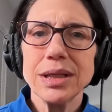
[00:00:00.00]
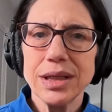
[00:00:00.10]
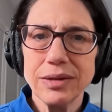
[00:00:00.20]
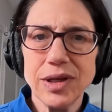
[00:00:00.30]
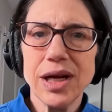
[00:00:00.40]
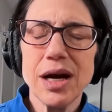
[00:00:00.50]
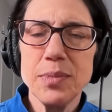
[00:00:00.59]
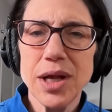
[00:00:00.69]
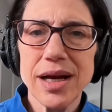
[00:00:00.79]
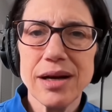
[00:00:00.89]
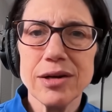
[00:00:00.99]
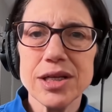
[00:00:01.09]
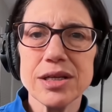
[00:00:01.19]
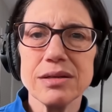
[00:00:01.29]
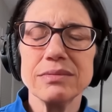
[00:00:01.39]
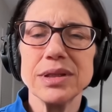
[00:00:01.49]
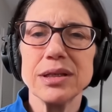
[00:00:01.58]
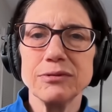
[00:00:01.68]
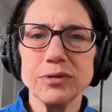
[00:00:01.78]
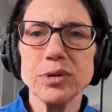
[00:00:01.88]
given Kamala Harris
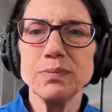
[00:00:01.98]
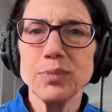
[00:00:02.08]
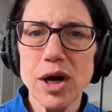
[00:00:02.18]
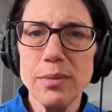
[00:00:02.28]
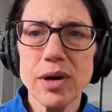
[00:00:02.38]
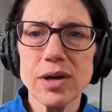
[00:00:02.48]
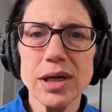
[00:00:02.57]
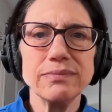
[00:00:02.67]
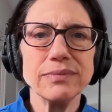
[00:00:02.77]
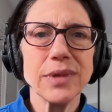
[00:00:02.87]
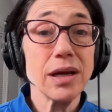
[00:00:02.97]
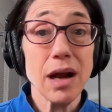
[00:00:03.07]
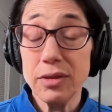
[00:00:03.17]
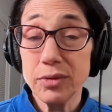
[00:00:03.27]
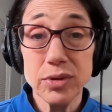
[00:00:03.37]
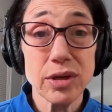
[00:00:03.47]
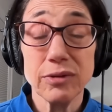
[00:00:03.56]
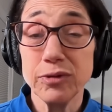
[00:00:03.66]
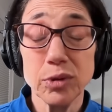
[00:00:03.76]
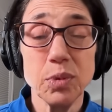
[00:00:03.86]
a full primary and others a
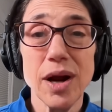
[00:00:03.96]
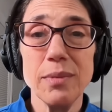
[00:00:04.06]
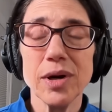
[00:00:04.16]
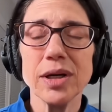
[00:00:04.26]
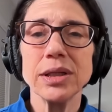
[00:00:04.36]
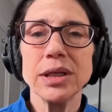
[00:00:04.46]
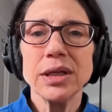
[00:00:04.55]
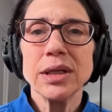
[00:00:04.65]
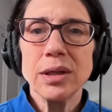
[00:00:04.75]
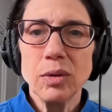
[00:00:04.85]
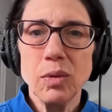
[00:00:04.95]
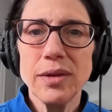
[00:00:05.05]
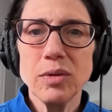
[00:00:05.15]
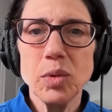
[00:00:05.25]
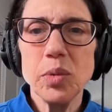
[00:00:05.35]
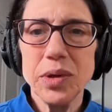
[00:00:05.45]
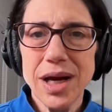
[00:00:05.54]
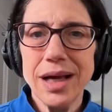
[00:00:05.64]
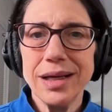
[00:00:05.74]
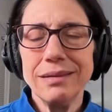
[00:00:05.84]
full primary, whether we would
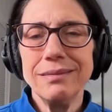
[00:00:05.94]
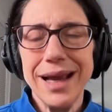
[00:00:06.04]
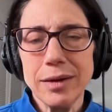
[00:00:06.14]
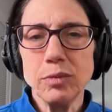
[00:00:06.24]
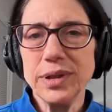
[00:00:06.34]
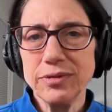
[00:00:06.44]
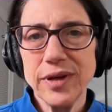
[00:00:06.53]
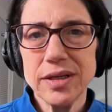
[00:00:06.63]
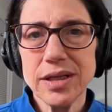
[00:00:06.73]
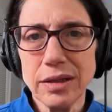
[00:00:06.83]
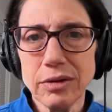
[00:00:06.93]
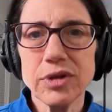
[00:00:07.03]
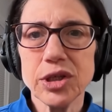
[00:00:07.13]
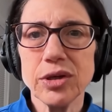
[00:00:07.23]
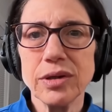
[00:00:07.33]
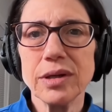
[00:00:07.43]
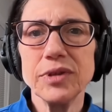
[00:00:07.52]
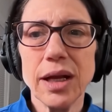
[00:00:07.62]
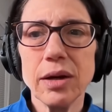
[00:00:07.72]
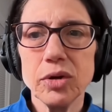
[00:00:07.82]
not now be facing the return of
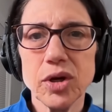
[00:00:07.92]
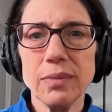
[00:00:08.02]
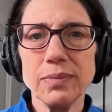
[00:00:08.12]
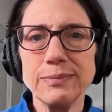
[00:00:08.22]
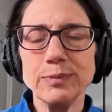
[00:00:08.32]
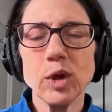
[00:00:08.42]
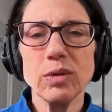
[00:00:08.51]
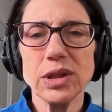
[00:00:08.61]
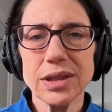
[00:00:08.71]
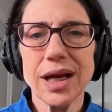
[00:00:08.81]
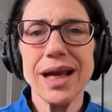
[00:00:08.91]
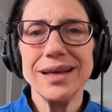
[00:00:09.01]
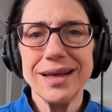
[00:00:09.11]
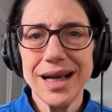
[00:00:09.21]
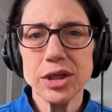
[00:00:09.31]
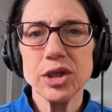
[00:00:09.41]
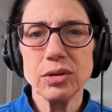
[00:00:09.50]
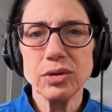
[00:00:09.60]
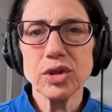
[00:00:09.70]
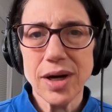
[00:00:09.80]
Donald Trump, which is a
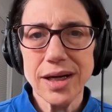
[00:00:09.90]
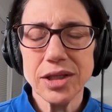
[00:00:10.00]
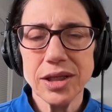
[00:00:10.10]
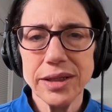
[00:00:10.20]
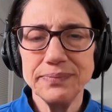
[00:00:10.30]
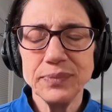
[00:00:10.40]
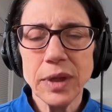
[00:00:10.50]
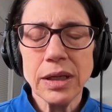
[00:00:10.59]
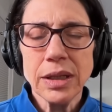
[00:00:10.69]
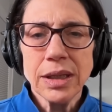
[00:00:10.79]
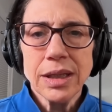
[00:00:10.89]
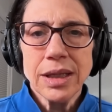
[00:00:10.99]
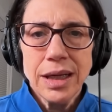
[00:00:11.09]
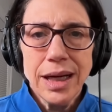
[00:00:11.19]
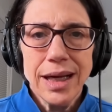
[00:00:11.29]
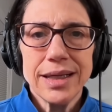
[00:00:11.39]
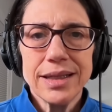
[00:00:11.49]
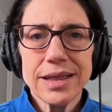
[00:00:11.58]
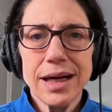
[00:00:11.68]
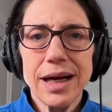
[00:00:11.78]
national tragedy.
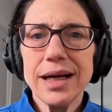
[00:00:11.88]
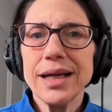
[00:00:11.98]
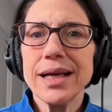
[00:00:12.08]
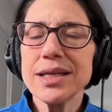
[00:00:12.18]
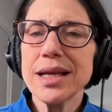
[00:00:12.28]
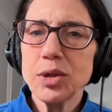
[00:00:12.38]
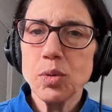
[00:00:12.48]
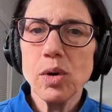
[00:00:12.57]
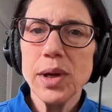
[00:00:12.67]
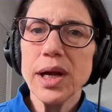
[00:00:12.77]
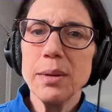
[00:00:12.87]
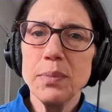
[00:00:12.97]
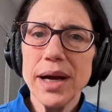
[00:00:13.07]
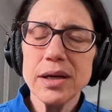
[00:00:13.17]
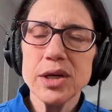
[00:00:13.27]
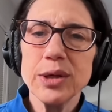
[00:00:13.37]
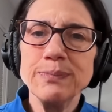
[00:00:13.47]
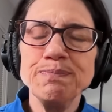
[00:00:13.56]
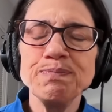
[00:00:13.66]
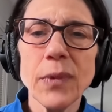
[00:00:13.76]
And I guess that's where we come back to.
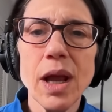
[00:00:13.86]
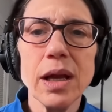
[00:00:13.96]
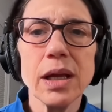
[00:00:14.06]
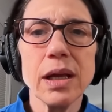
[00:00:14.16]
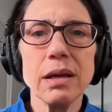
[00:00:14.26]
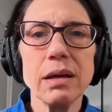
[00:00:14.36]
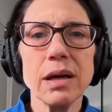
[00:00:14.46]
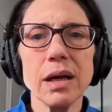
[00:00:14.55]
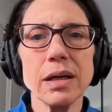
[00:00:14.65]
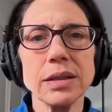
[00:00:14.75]
And